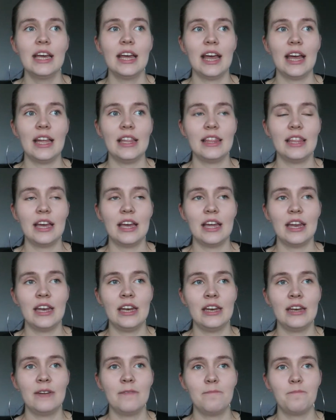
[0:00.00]
And
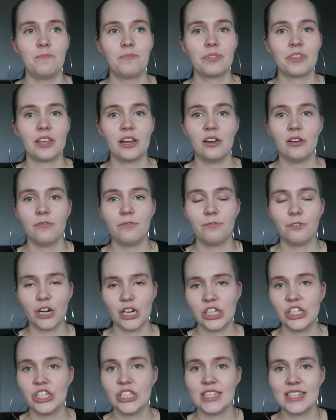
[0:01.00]
then
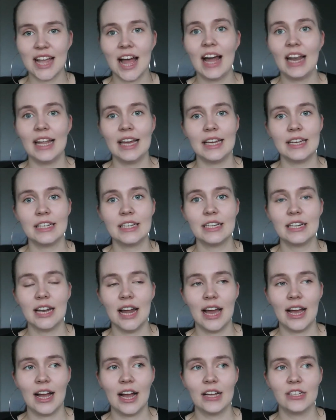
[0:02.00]
fresh salad.
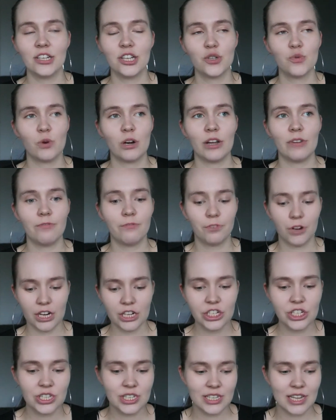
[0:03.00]
Like I just wanted
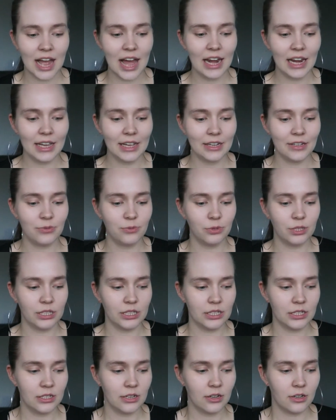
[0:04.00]
fresh salad
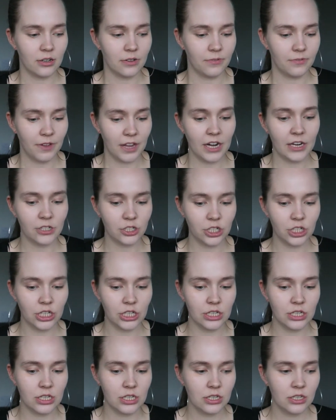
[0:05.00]
with feta
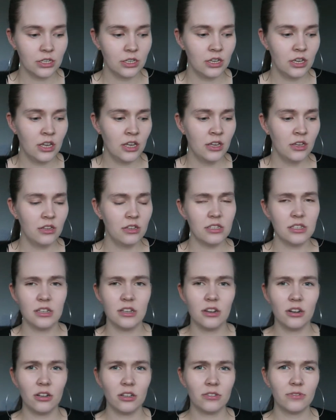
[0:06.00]
cheese. Is
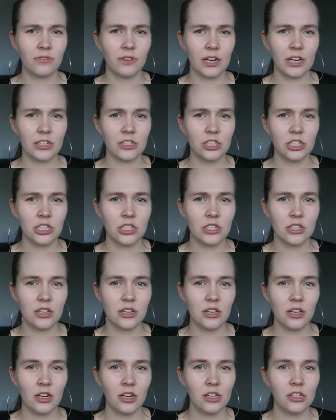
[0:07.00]
it called feta cheese
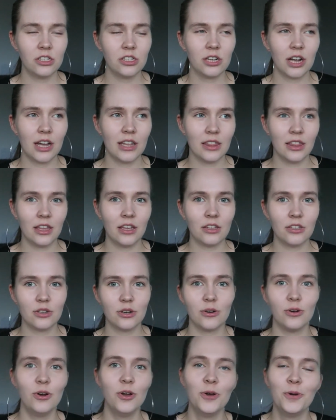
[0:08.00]
in English? I think
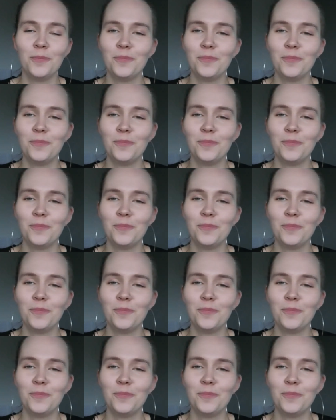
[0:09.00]
so.